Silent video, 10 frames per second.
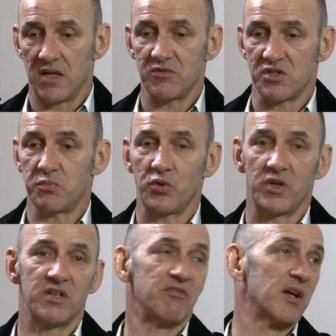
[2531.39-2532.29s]
I'm just
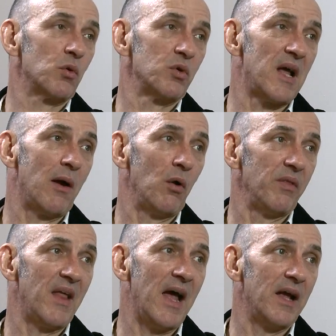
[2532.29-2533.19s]
putting the record out
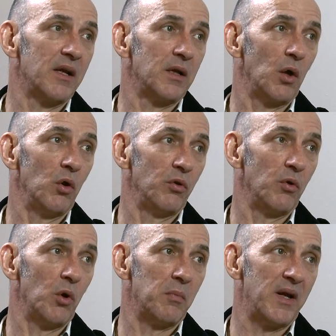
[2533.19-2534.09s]
on that,
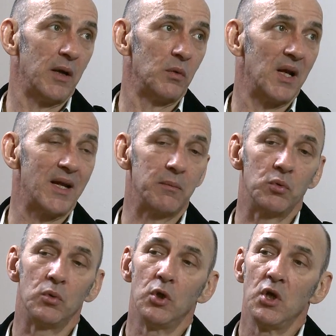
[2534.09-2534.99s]
on my own label,